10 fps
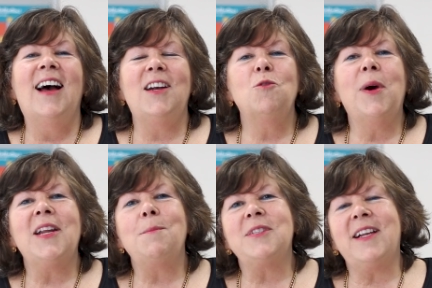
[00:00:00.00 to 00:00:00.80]
Hello, my
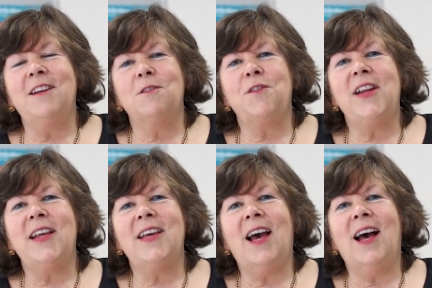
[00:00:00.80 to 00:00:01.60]
name is Clare
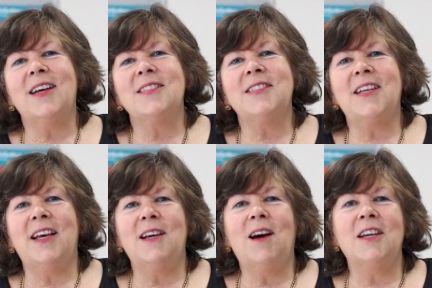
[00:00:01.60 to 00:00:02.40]
Grealy and
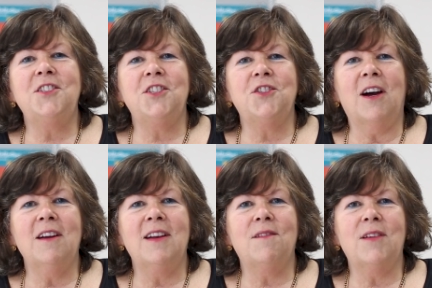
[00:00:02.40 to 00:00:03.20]
I teach
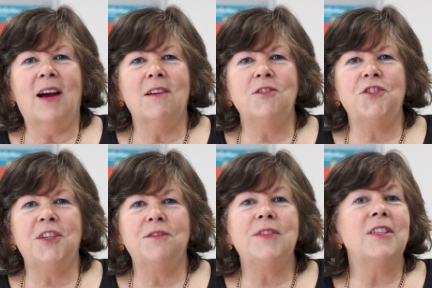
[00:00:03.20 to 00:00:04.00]
higher level Irish
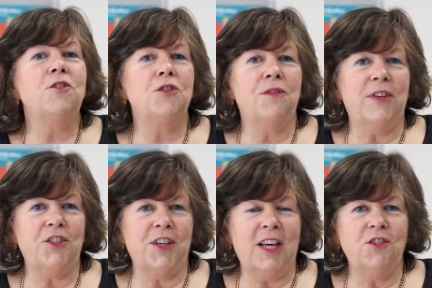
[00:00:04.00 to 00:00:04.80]
here in the Institute of
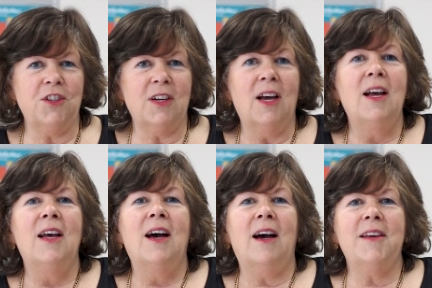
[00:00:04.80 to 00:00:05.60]
Education.
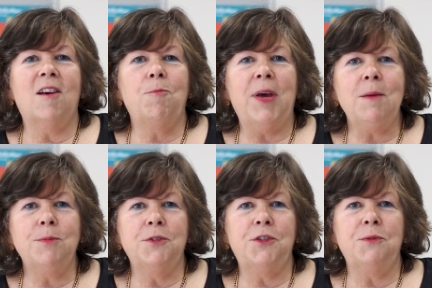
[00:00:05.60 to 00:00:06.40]
I have
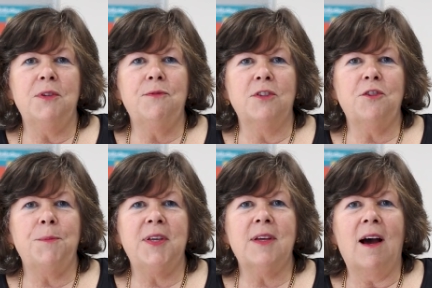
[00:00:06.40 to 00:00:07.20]
paper 2 in front of
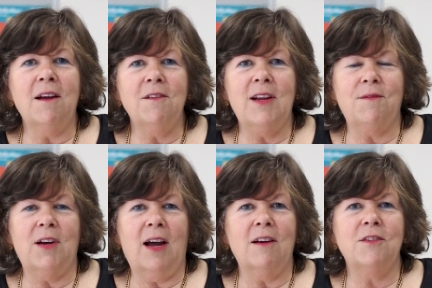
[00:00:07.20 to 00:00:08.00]
me, the higher
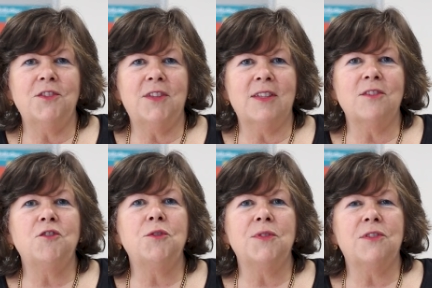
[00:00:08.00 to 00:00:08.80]
level Irish that the
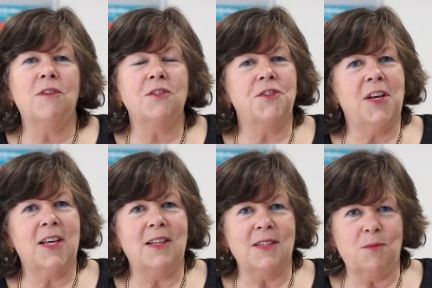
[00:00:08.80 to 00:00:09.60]
students are
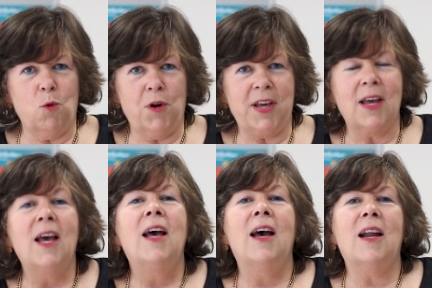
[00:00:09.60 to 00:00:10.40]
undertaking this morning,
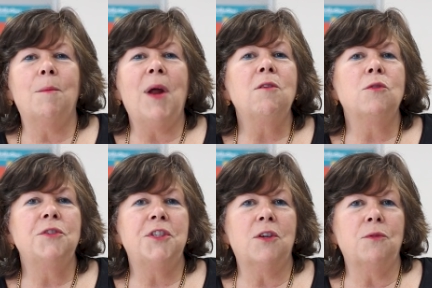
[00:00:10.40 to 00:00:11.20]
and I'm now
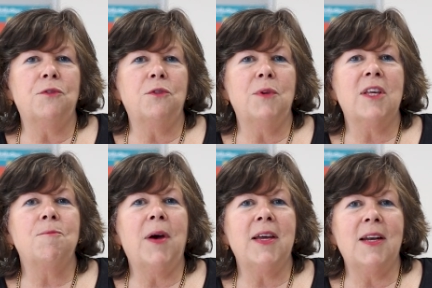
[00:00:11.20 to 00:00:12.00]
going to go through and
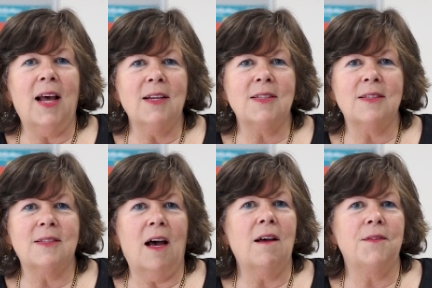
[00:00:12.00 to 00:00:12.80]
give my
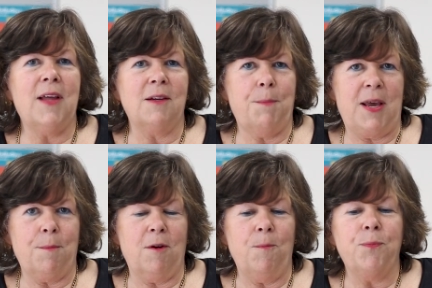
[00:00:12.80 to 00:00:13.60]
analysis on that
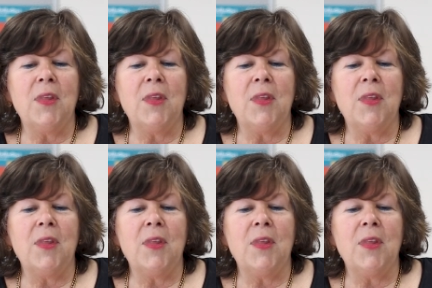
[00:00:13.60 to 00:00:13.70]
paper.